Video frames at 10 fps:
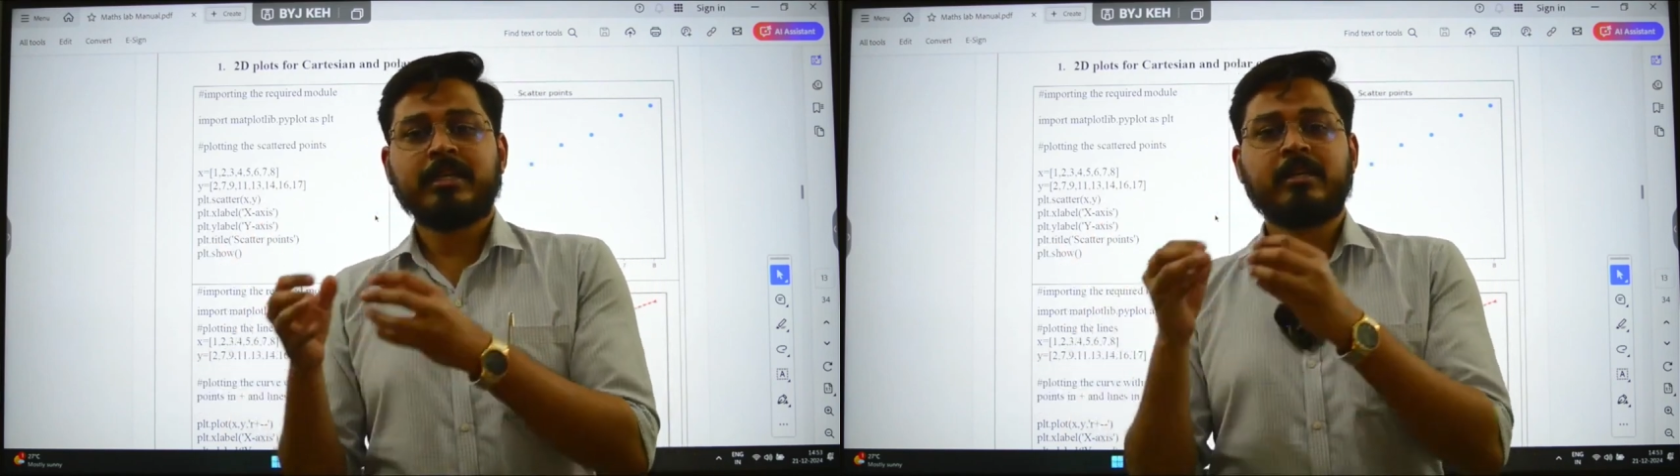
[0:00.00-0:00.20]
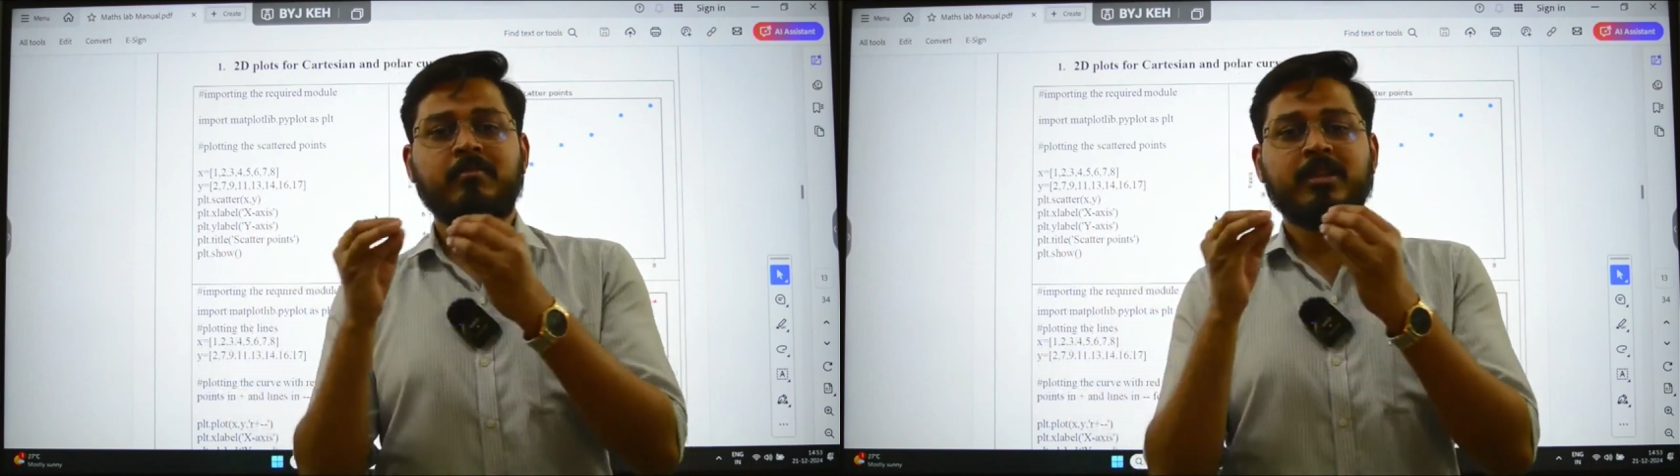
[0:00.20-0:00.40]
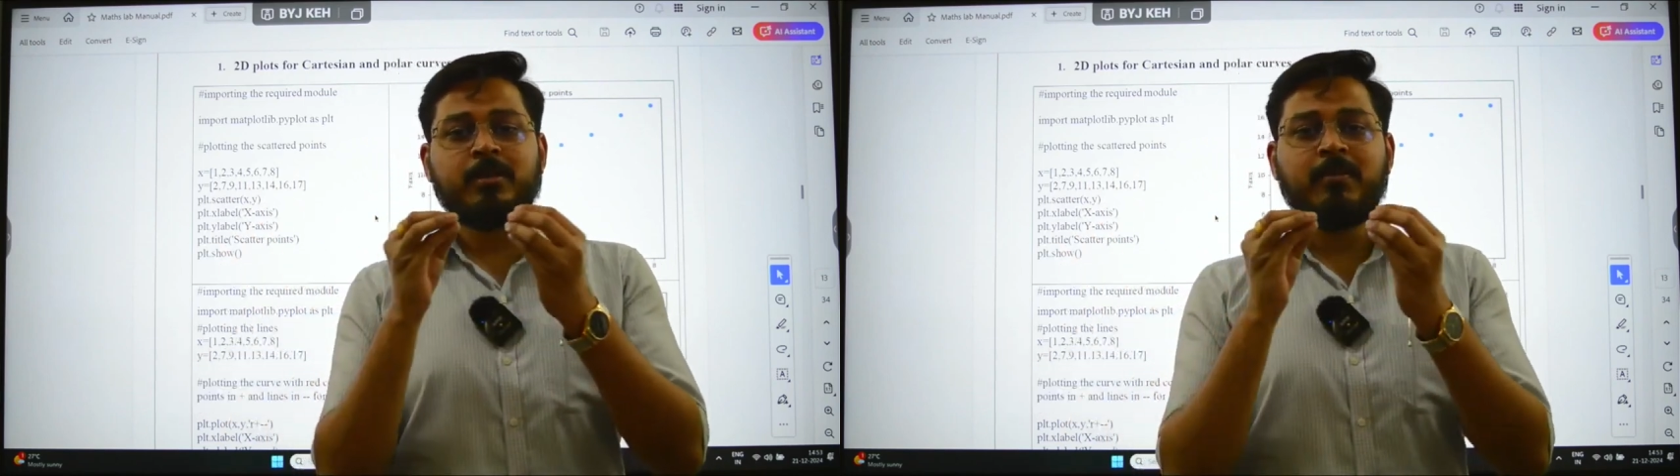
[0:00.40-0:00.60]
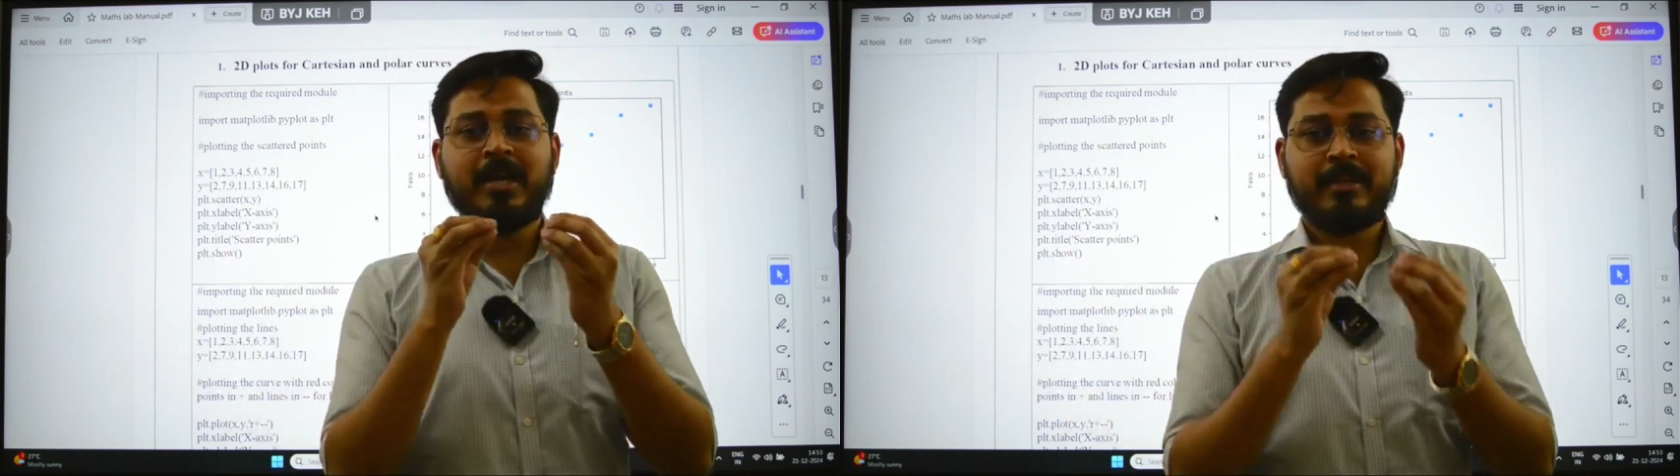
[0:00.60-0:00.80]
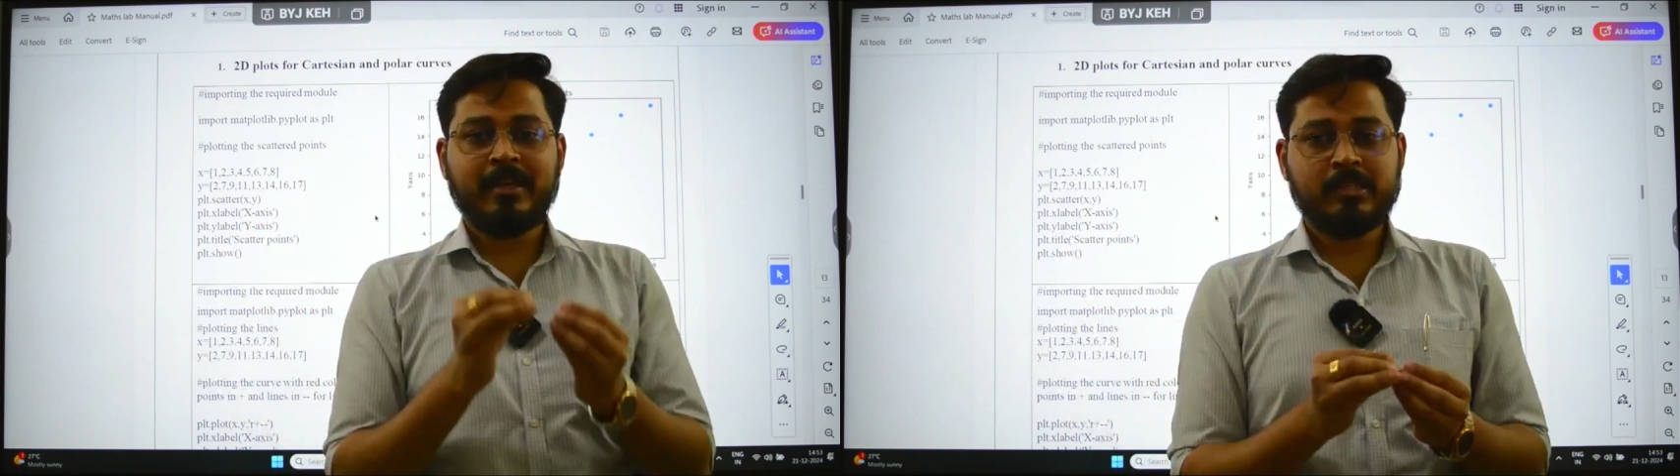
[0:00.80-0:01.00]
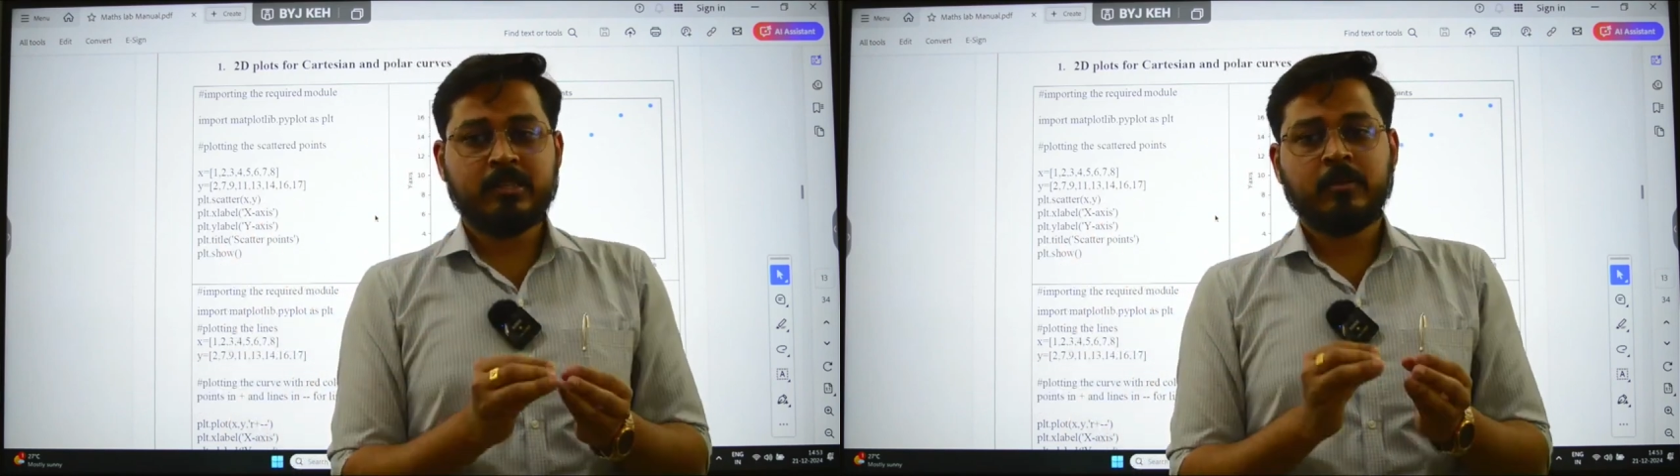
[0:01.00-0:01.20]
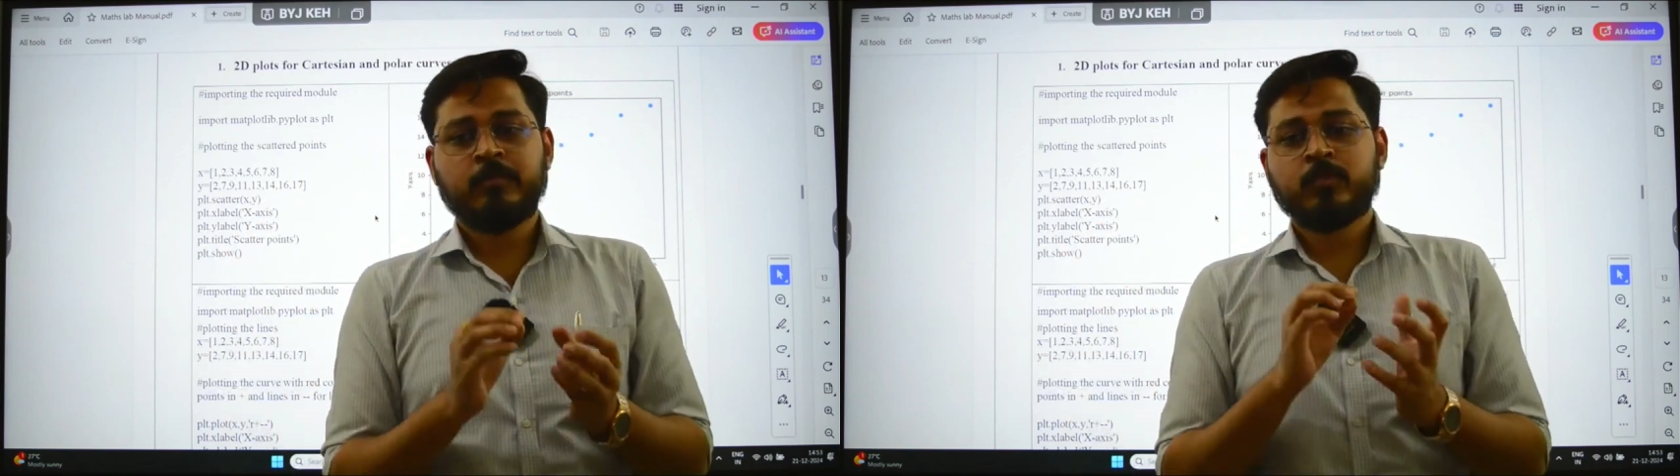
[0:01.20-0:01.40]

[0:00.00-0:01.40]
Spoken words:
in mathematics